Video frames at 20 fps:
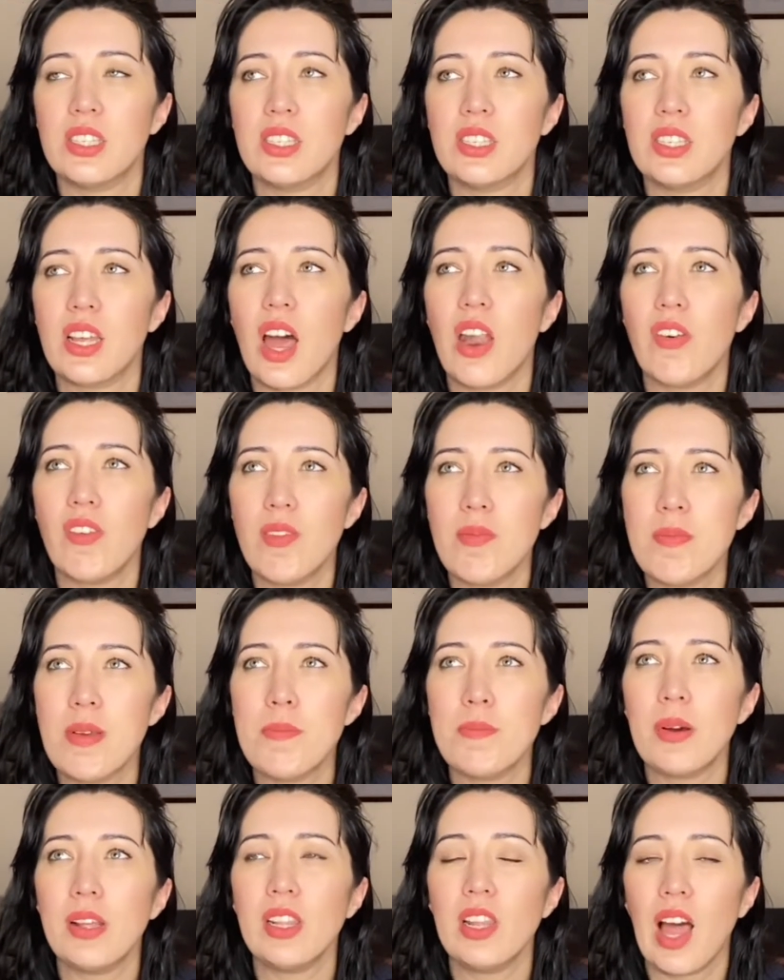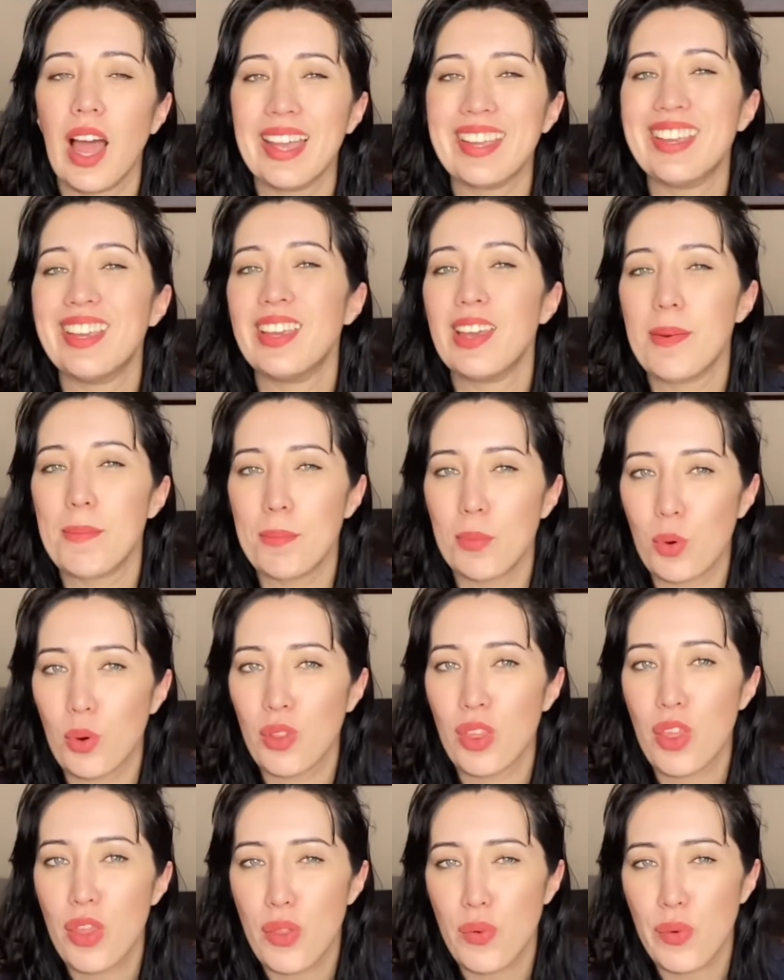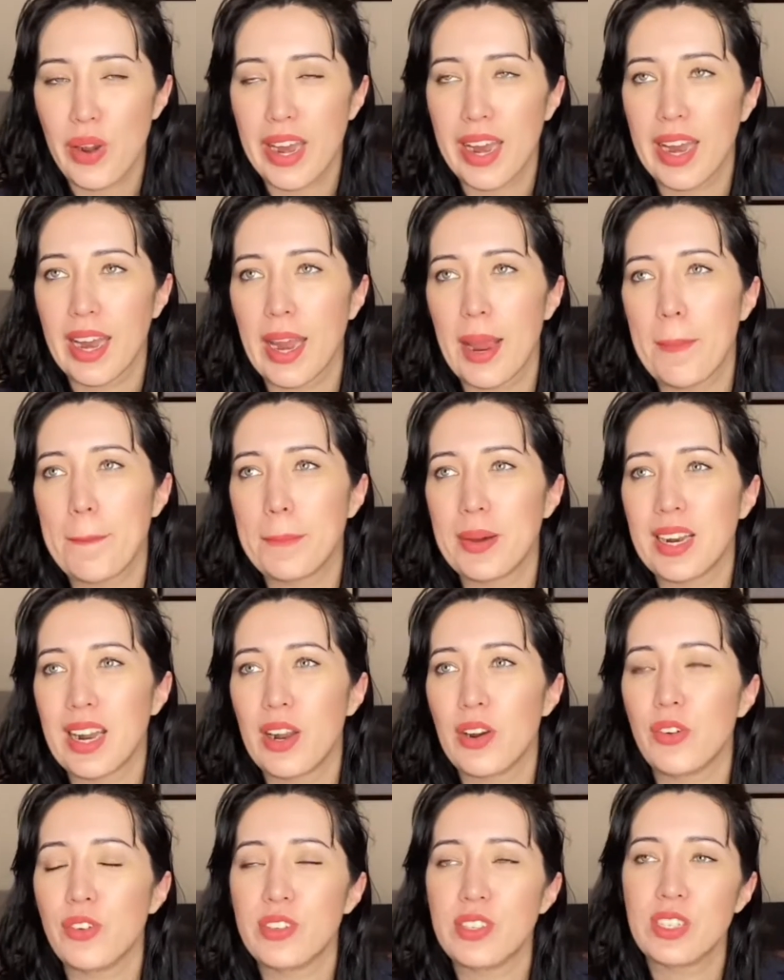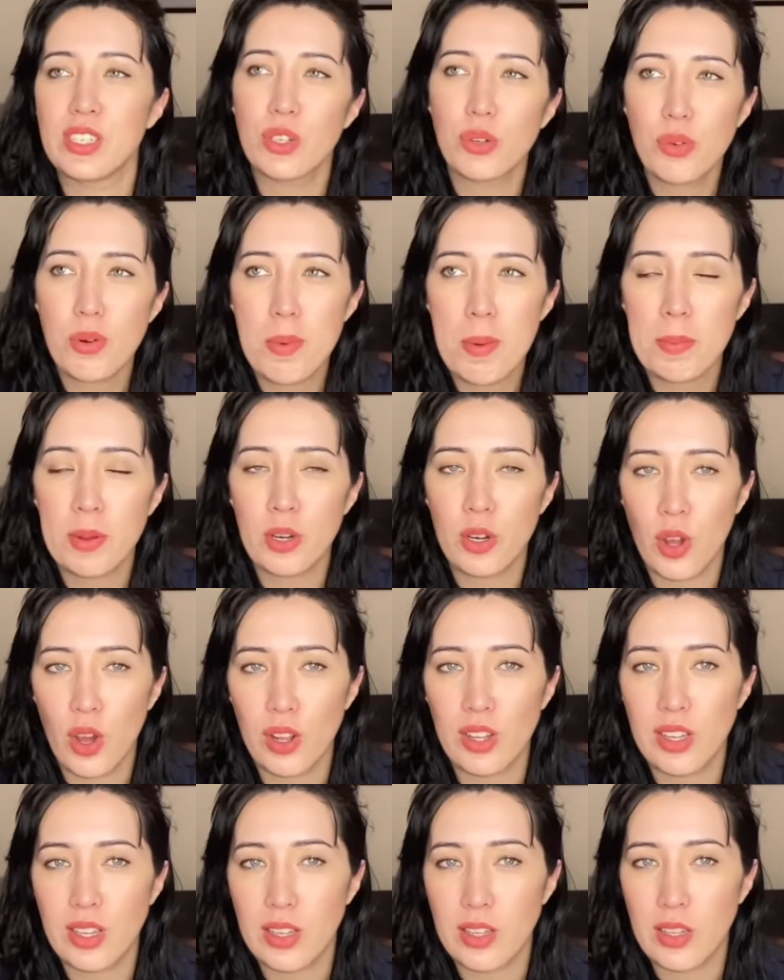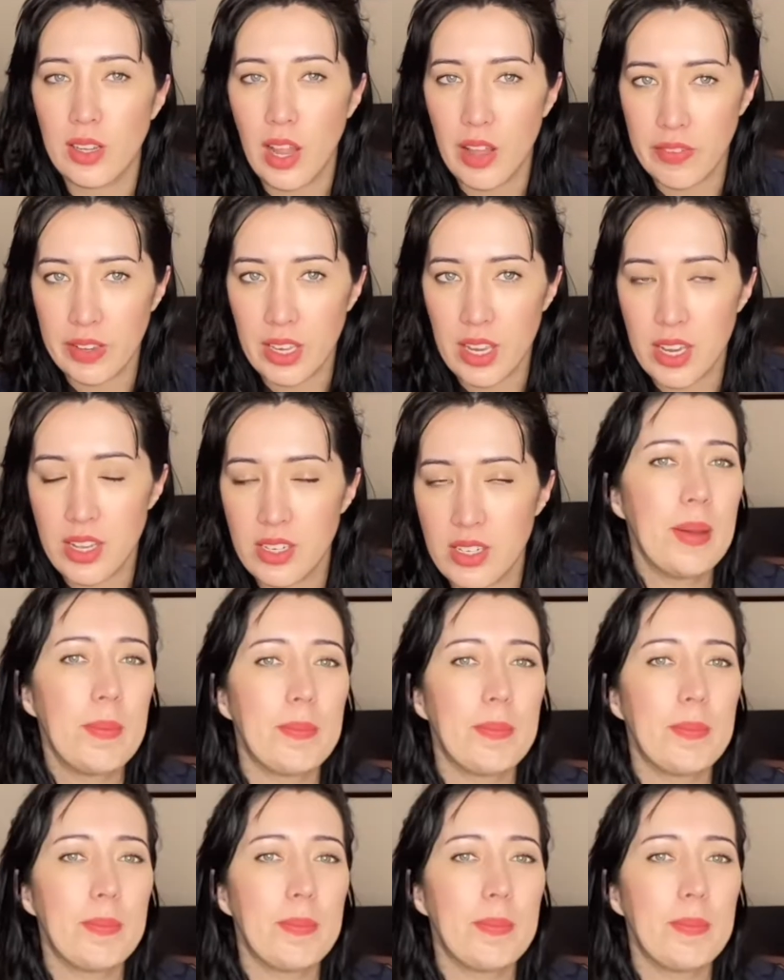I remember liking it more than 3, but I still remember not loving it.